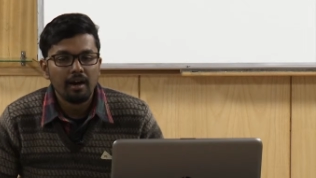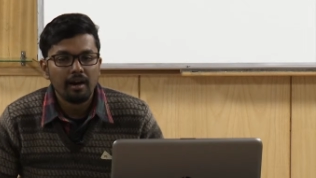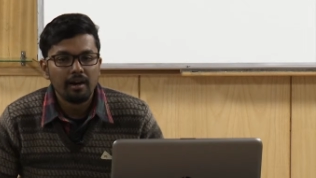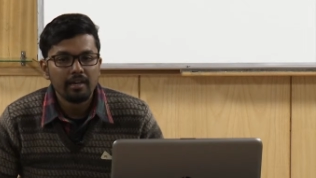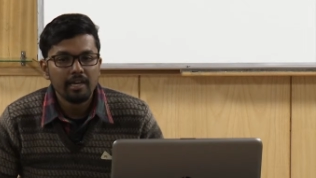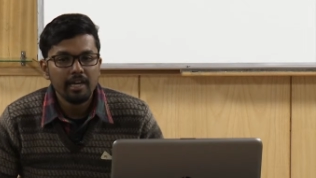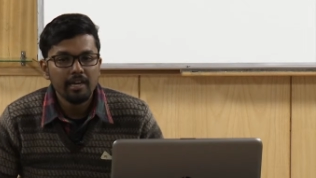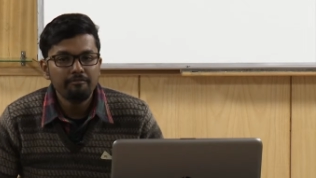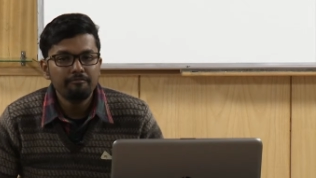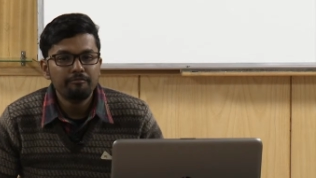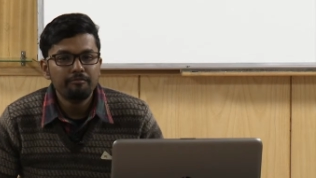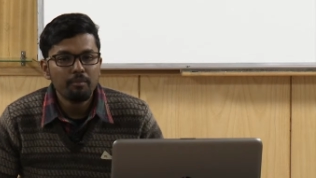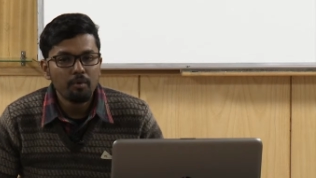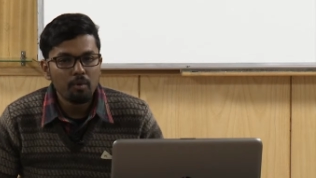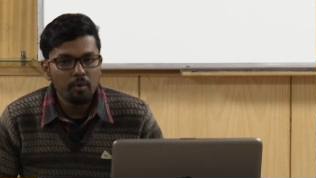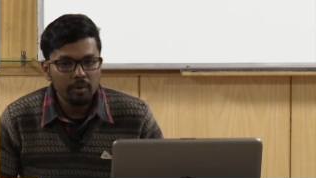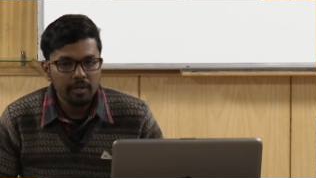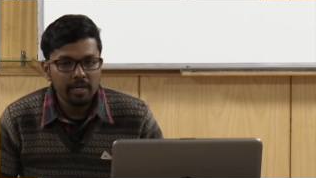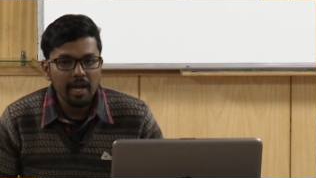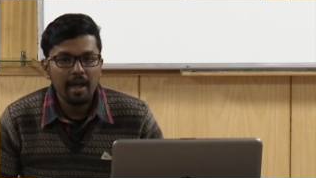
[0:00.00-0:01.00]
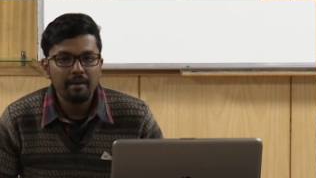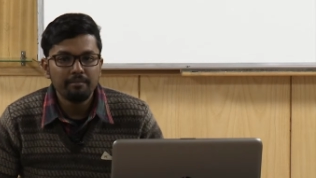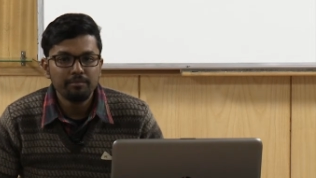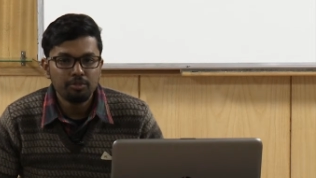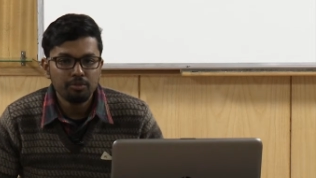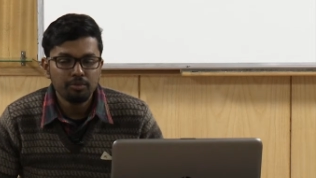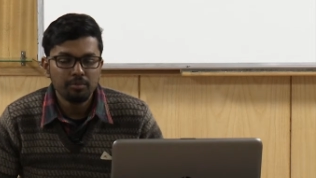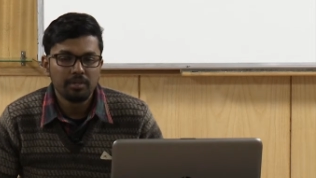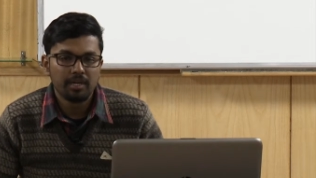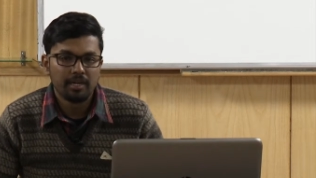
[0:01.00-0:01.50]
give more time
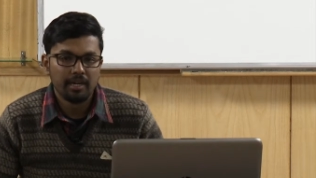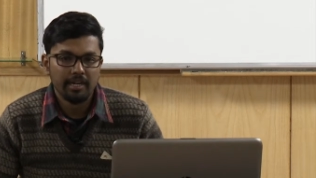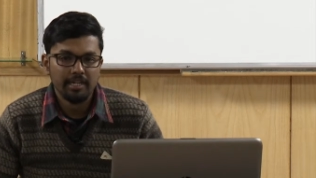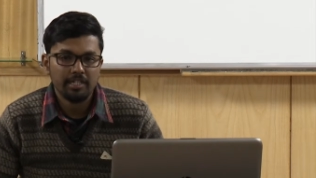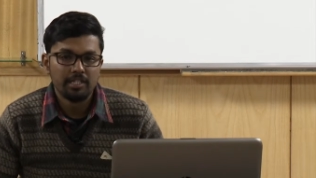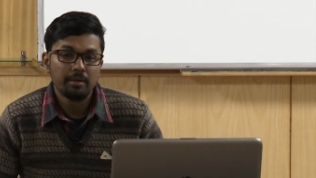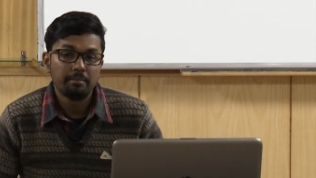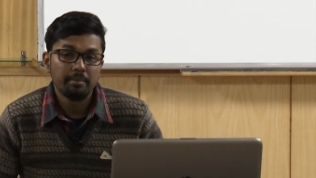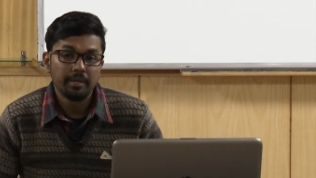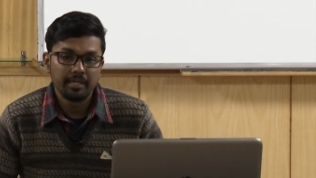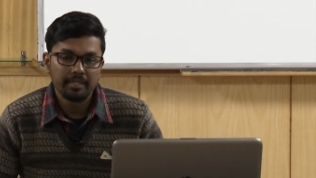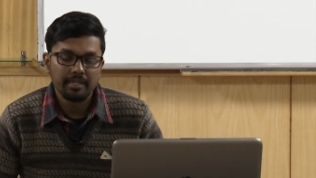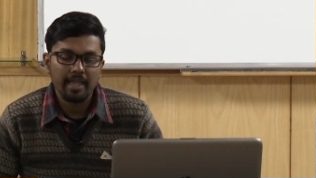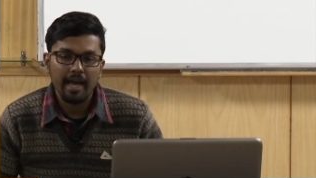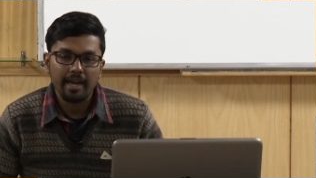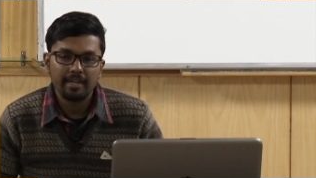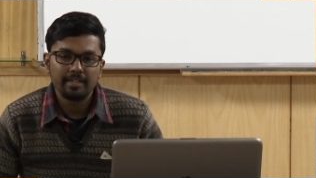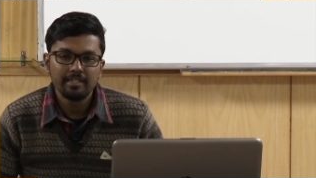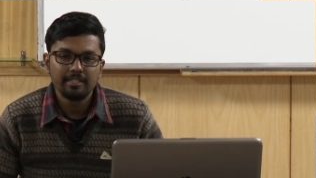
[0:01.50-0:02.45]
to interpret that.